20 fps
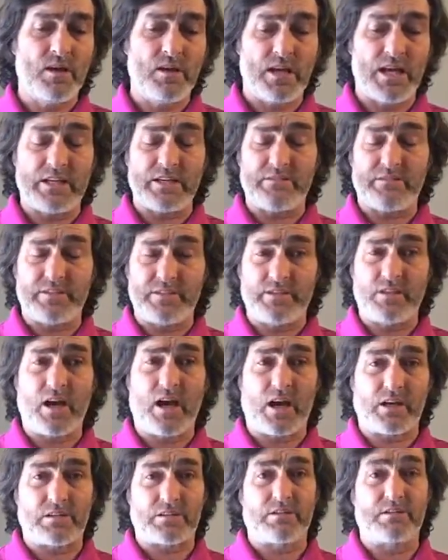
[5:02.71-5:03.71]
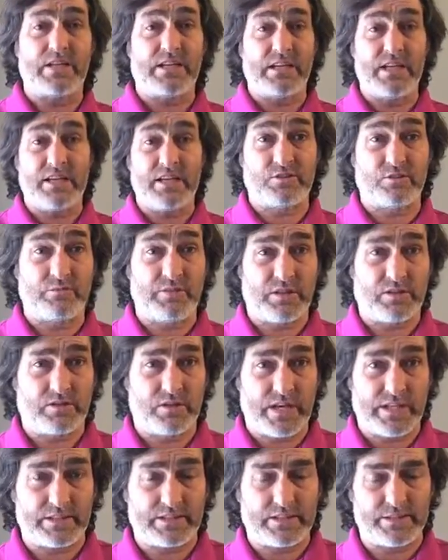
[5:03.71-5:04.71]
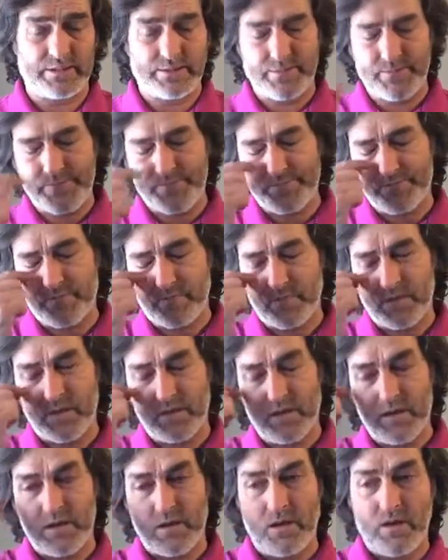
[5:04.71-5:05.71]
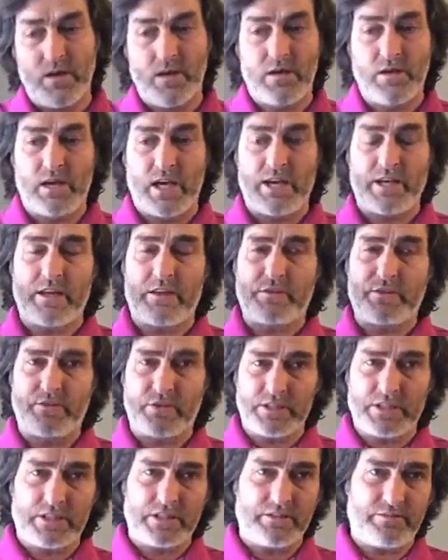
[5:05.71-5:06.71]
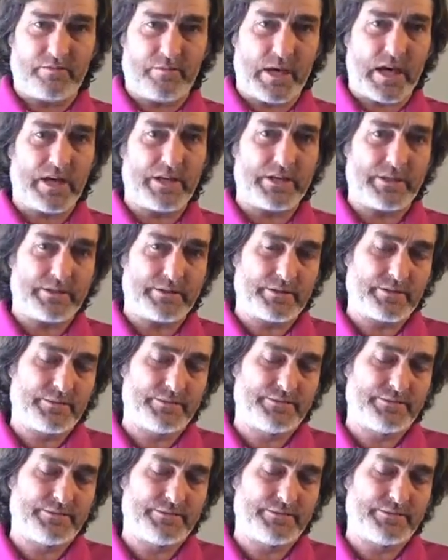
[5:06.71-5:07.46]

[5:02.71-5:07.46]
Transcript: And if not, then he be corrected. An authoritative parent,